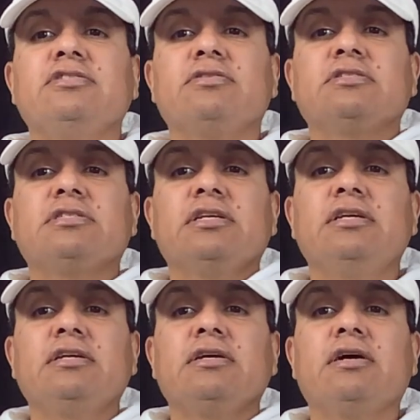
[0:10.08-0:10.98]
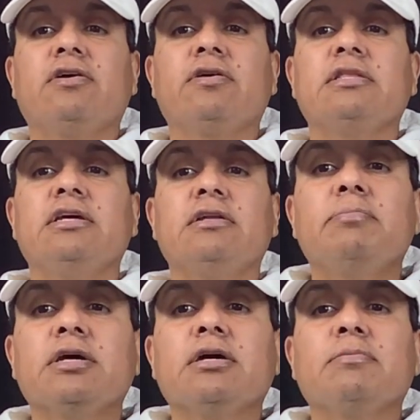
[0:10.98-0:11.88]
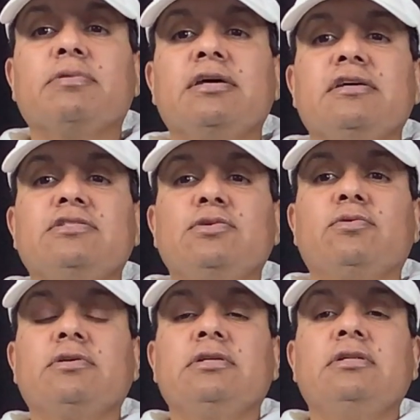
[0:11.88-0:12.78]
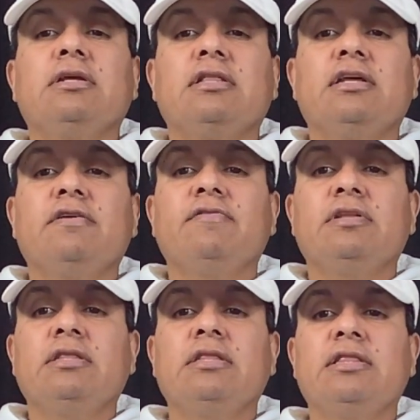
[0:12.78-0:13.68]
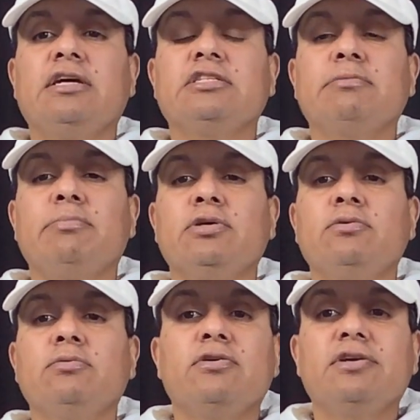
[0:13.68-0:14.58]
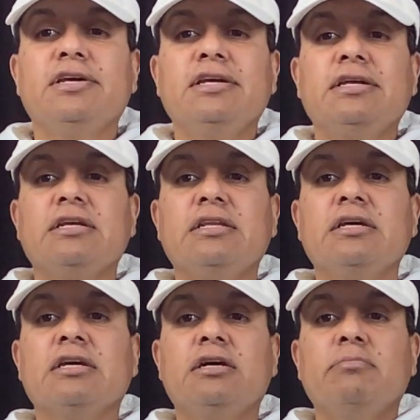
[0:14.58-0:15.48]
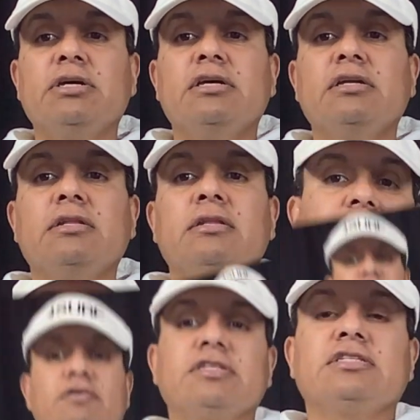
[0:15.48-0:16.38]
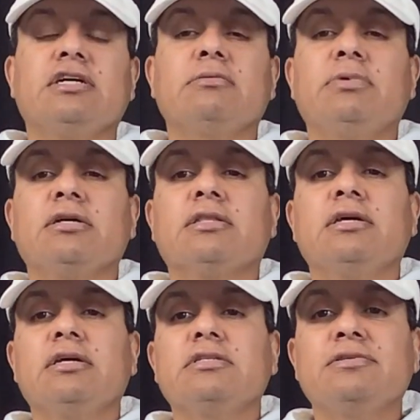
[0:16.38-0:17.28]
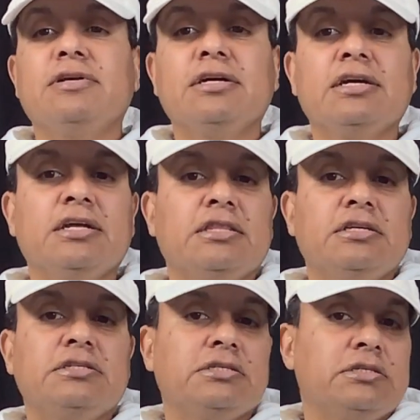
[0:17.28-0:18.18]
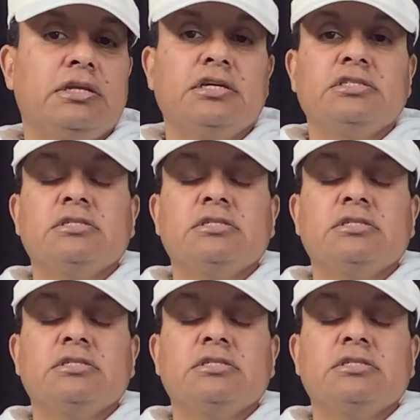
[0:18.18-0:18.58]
you can see, I already did pick up that Jordan 11 Legend Blue hoodie. It did come in. I'm very excited about that. So now I got this nice